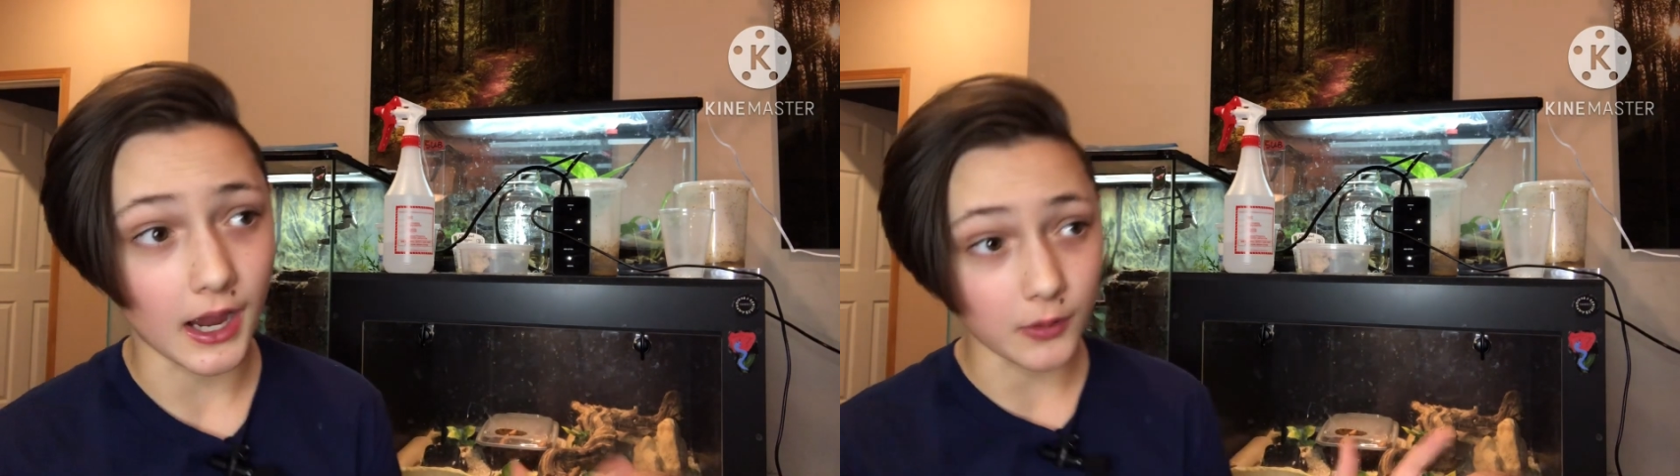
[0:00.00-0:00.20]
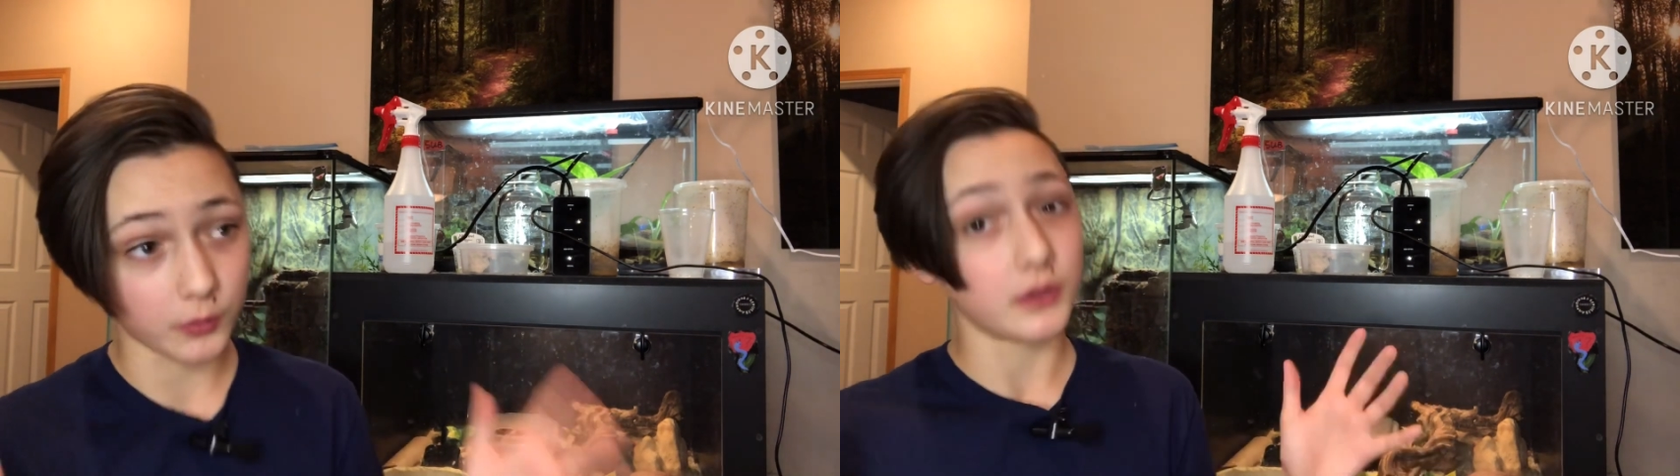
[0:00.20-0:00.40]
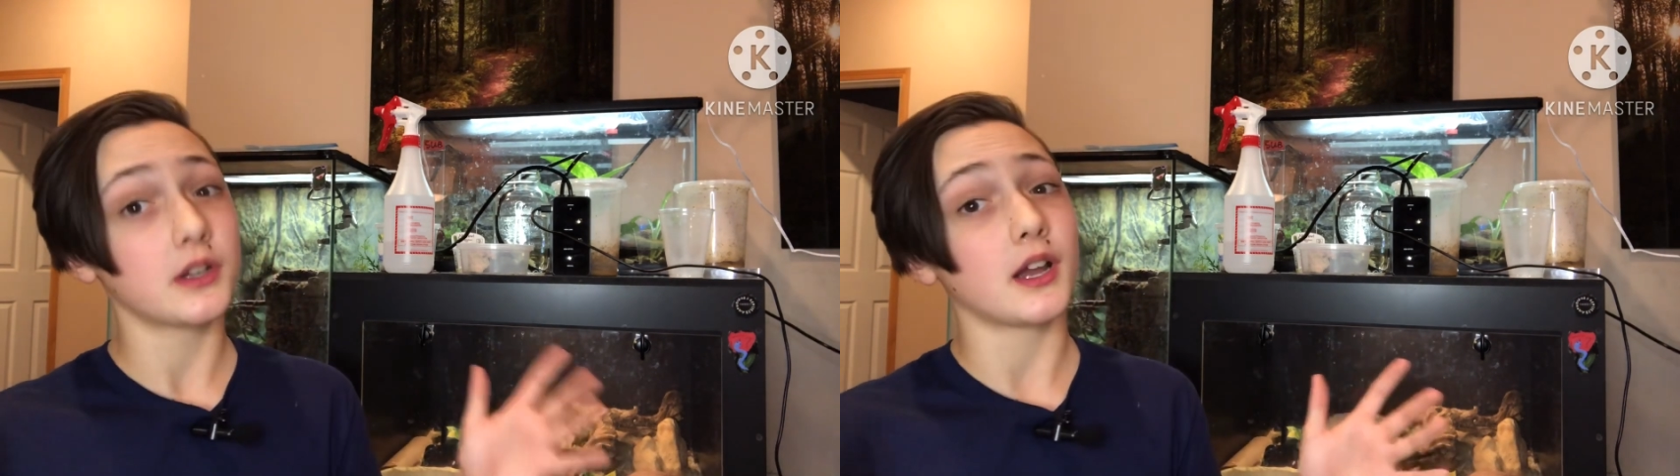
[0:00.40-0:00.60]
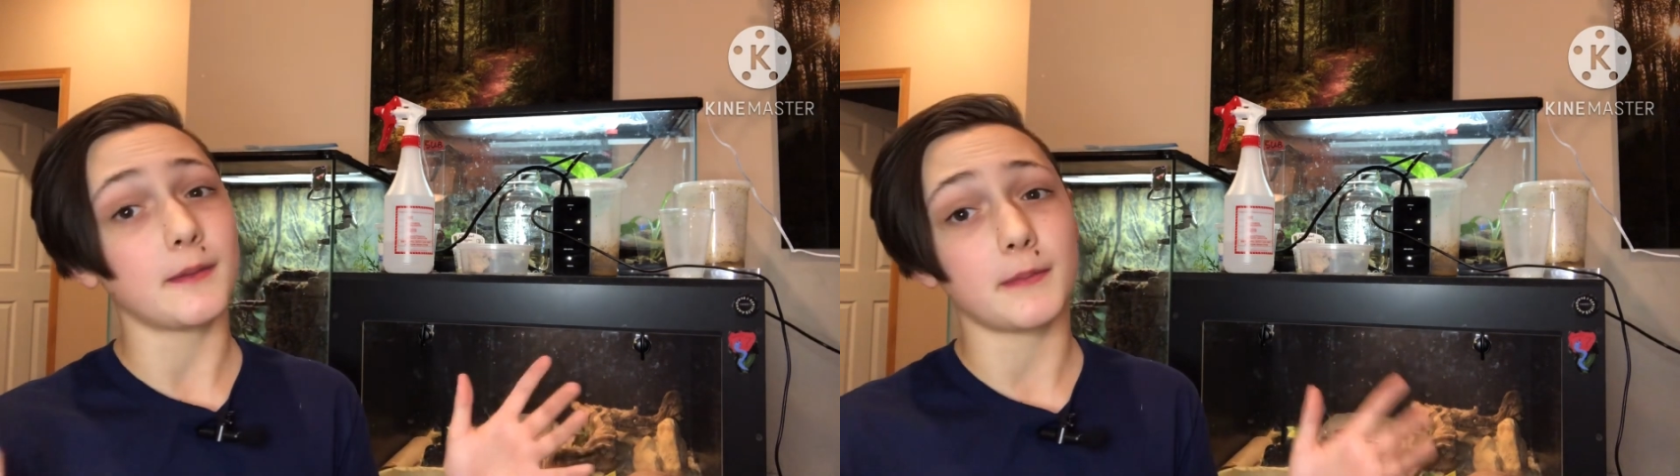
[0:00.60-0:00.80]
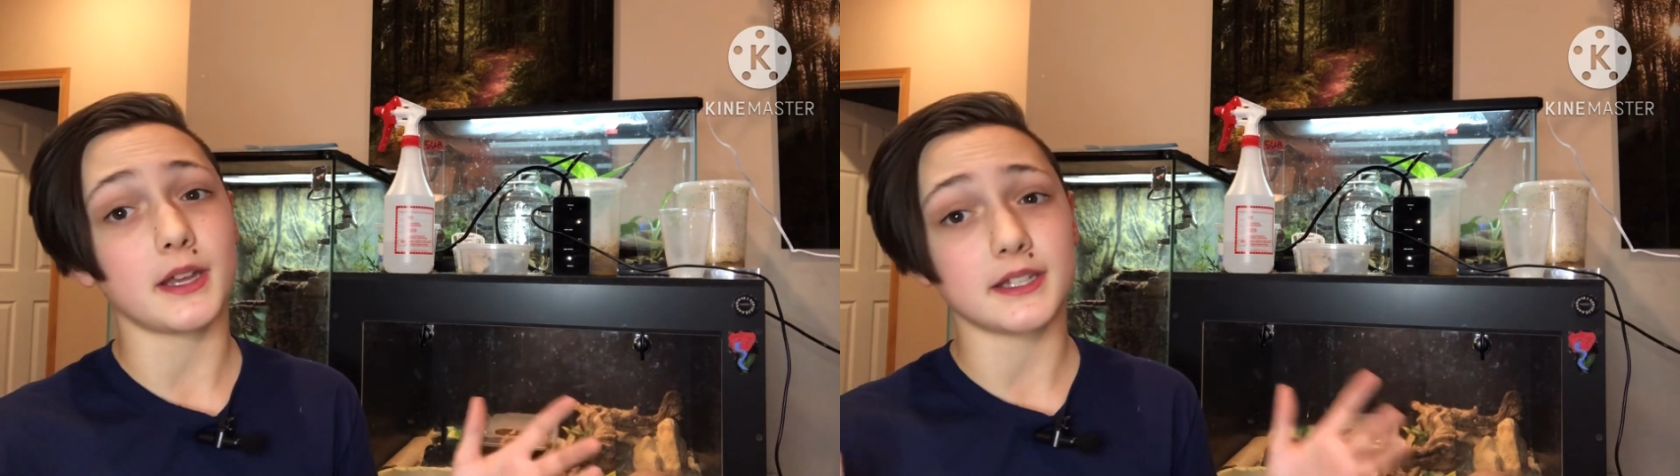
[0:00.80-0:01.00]
I will
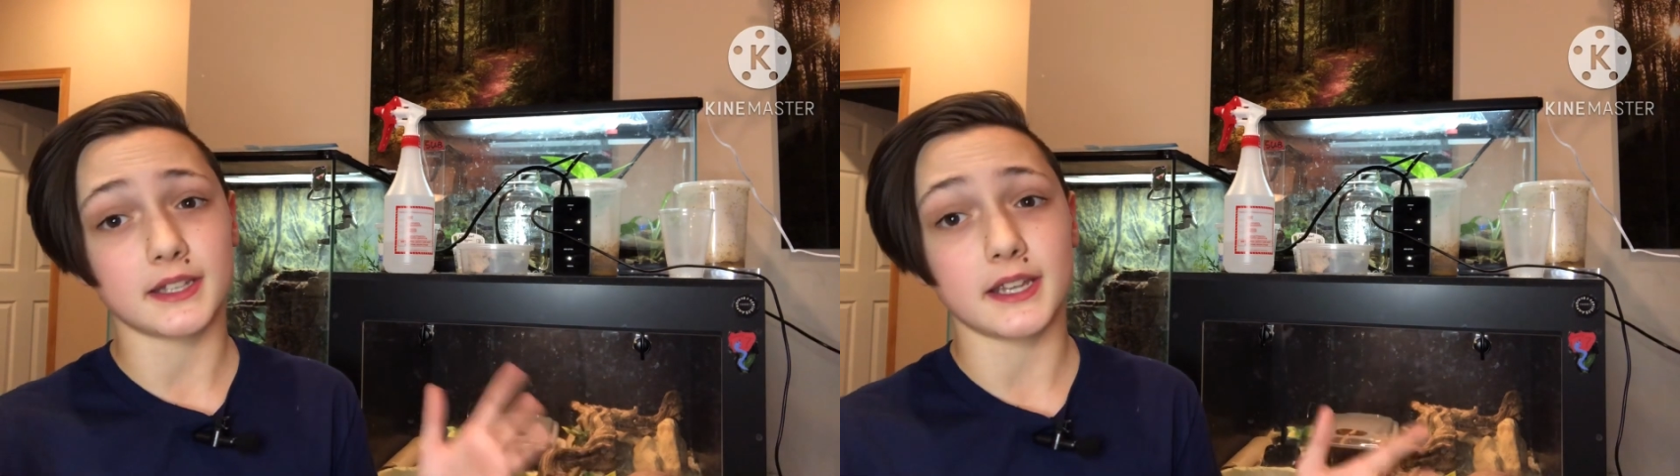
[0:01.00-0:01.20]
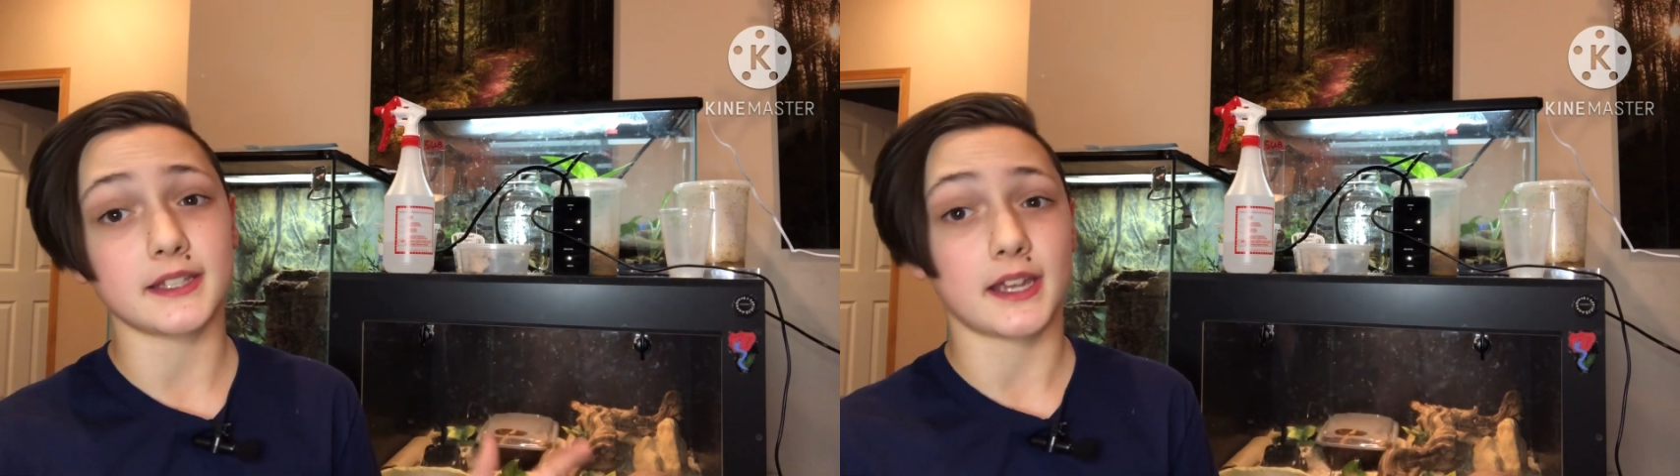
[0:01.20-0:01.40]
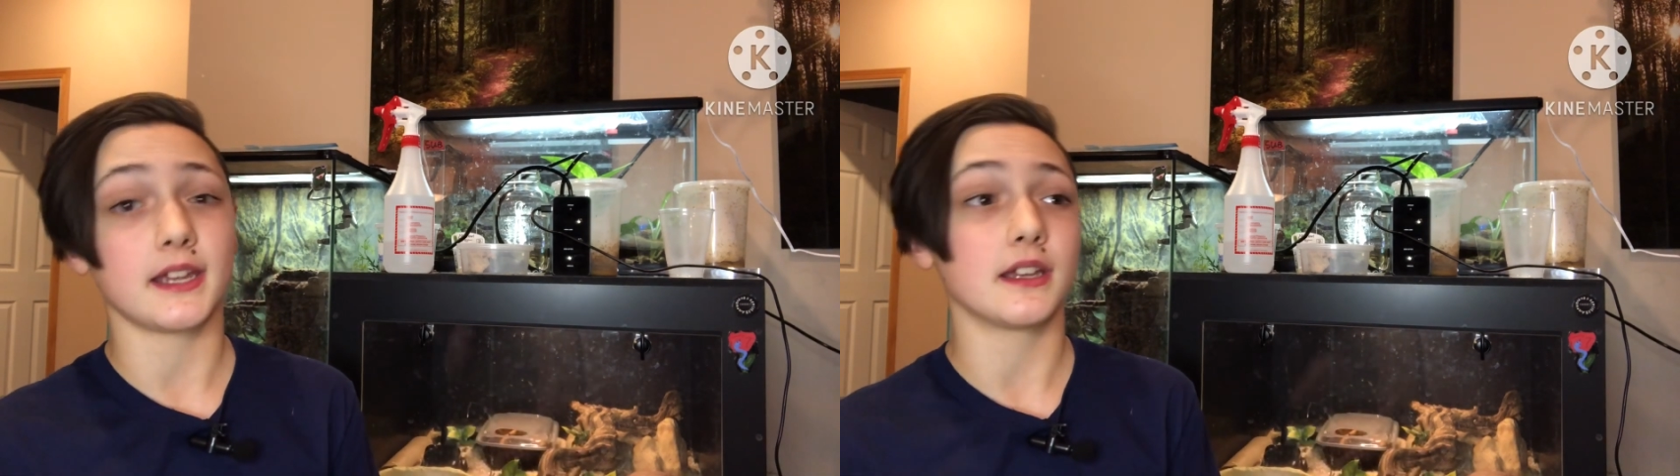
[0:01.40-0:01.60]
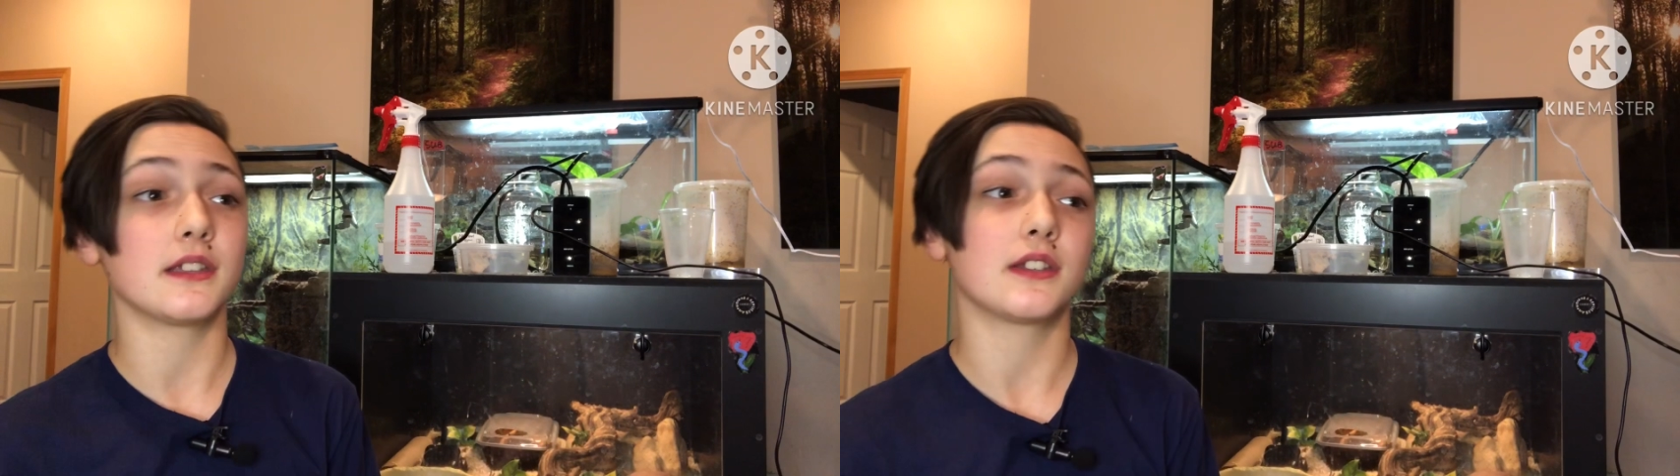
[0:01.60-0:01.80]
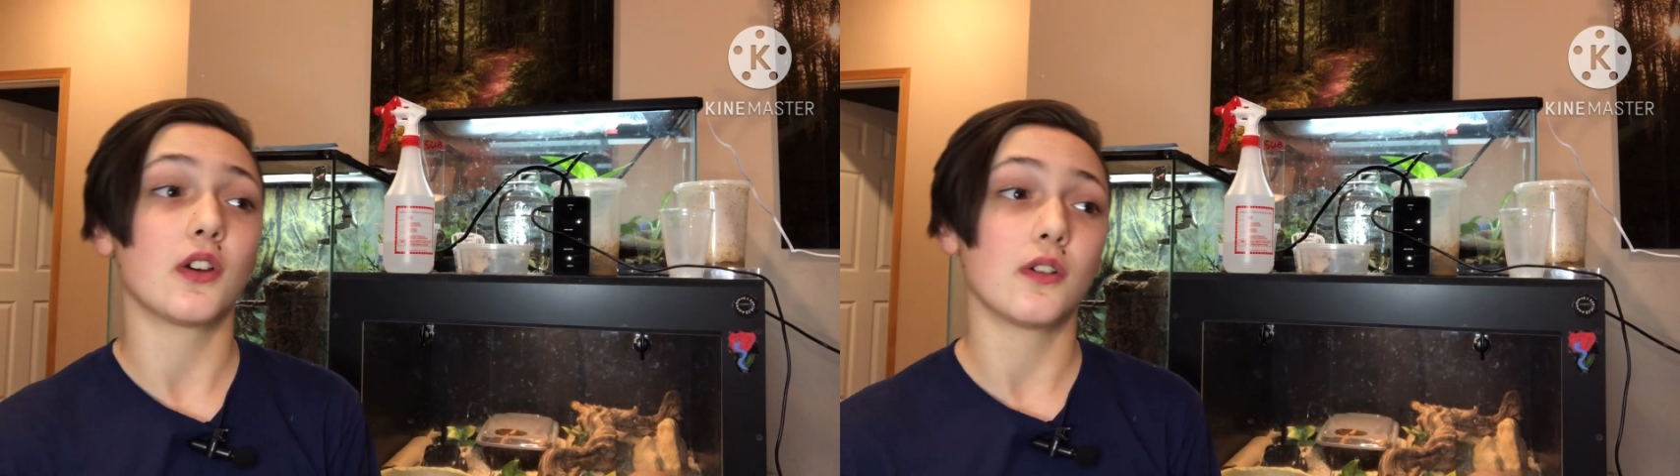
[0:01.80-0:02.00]
cut my snake's
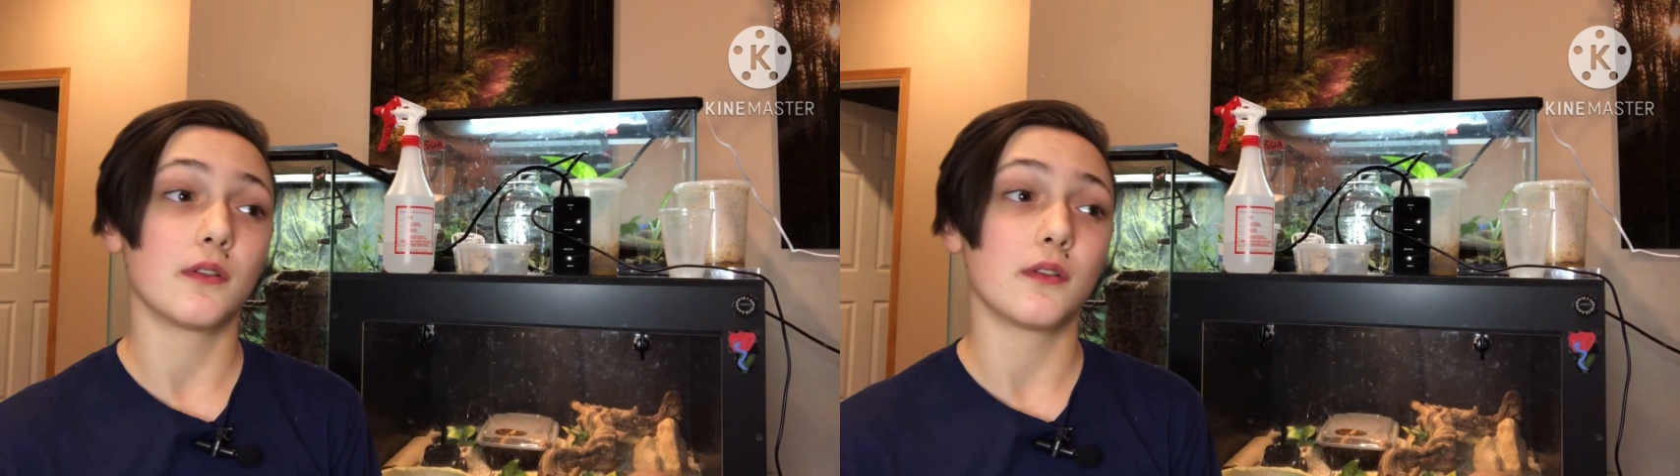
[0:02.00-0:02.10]
eggs